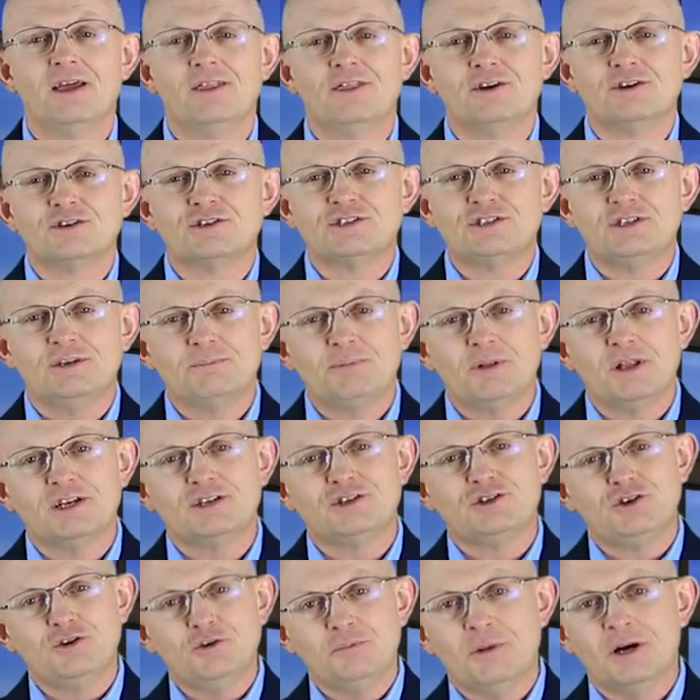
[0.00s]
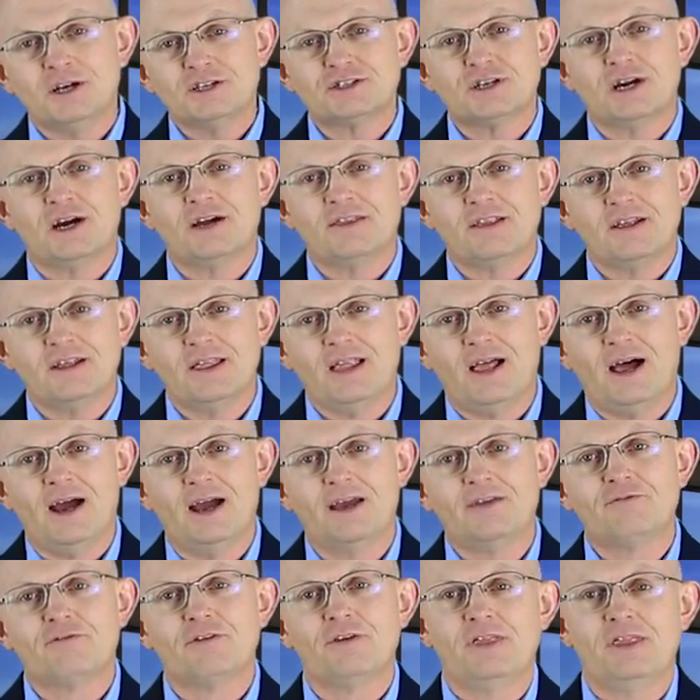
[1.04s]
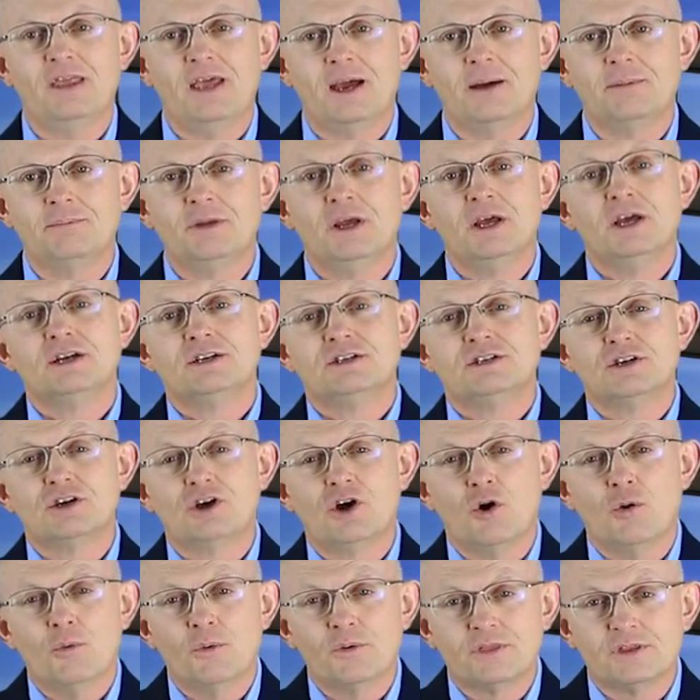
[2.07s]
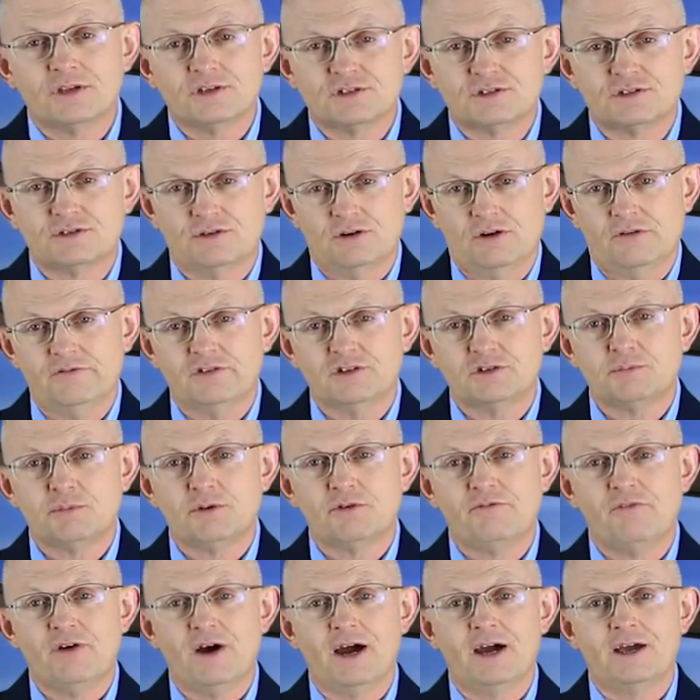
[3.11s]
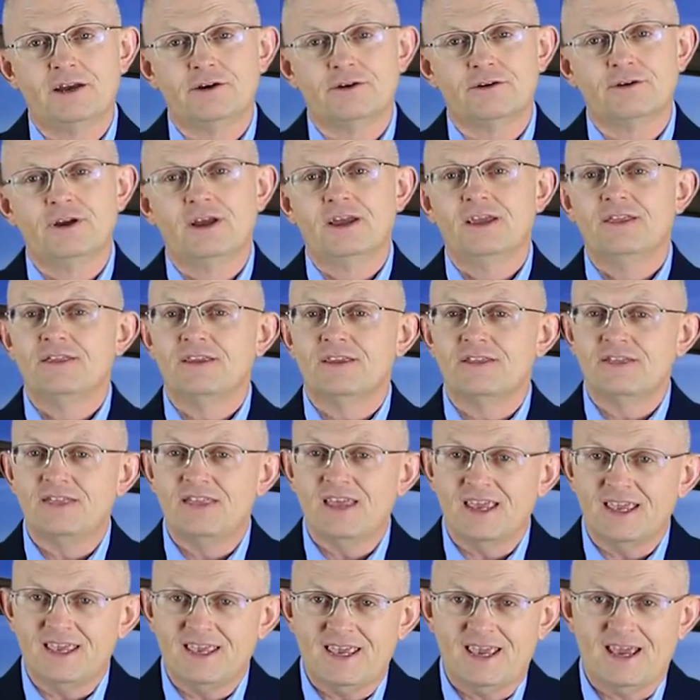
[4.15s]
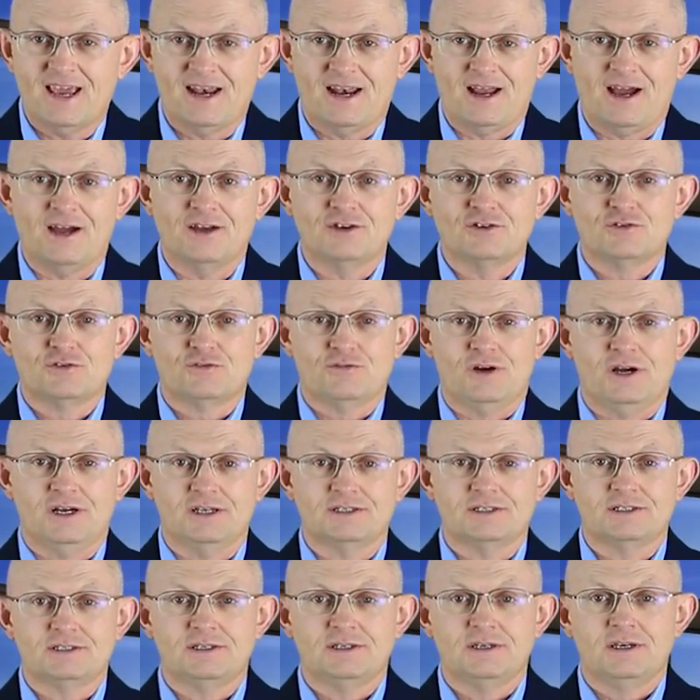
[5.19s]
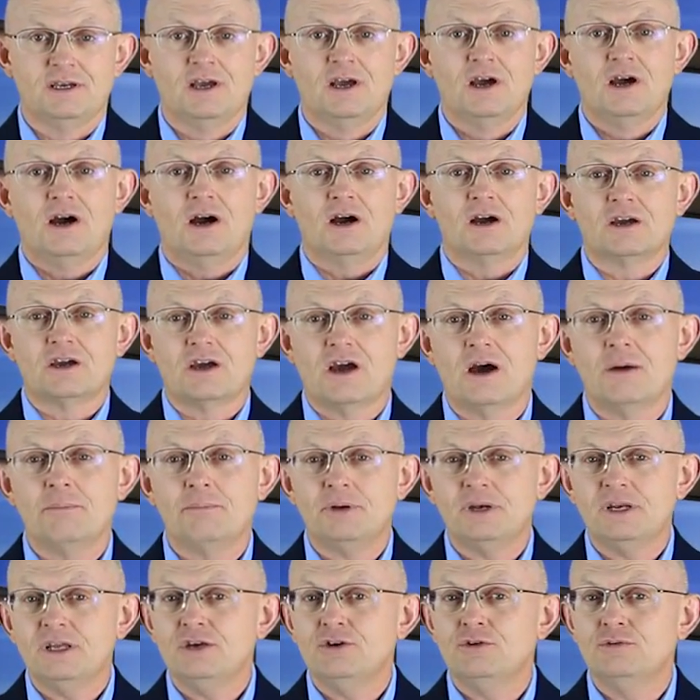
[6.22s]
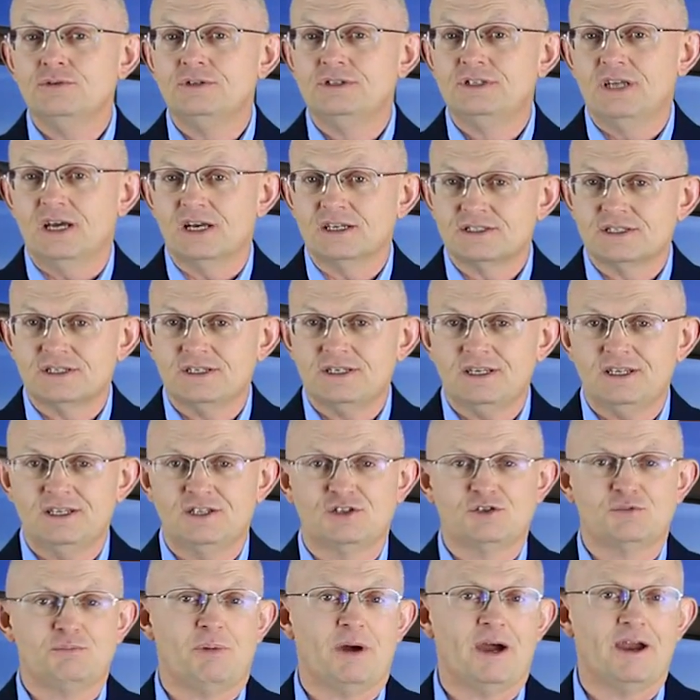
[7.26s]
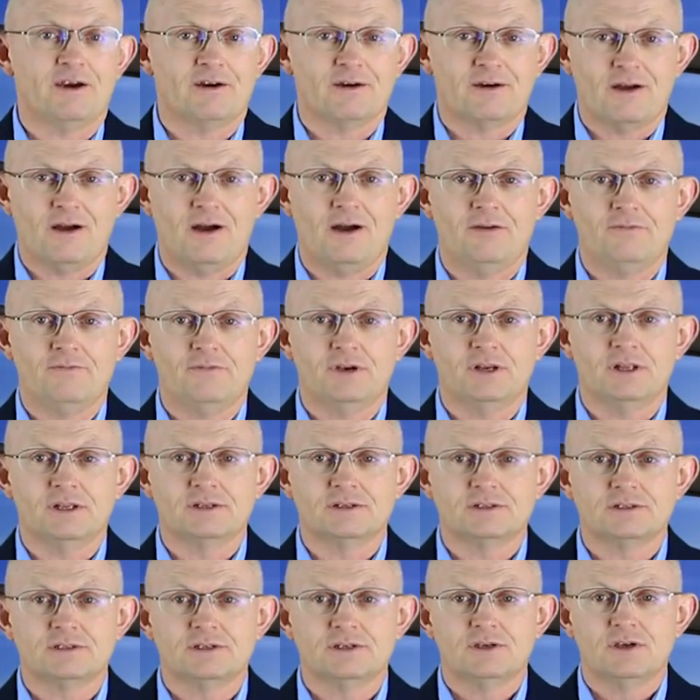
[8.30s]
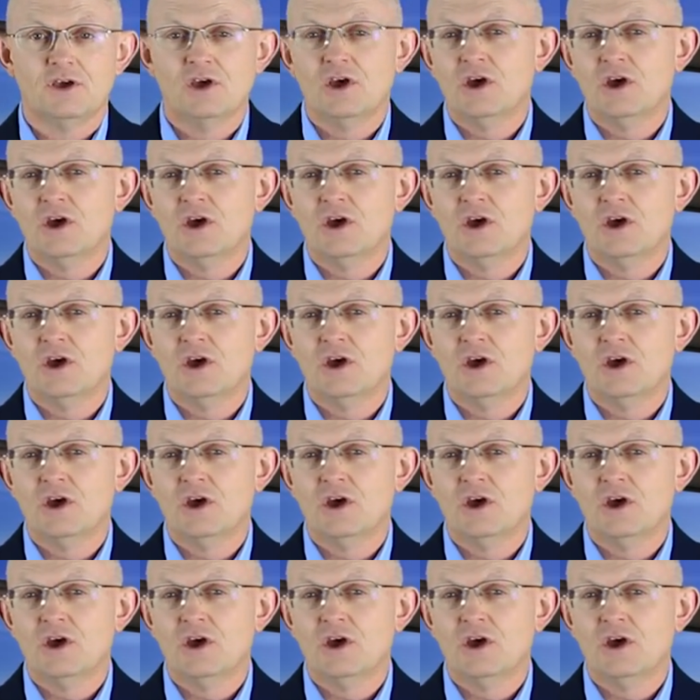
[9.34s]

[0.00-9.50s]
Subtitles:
There's simply too much on the line for them to go with a service provider that they cannot trust, a company who doesn't inspire confidence.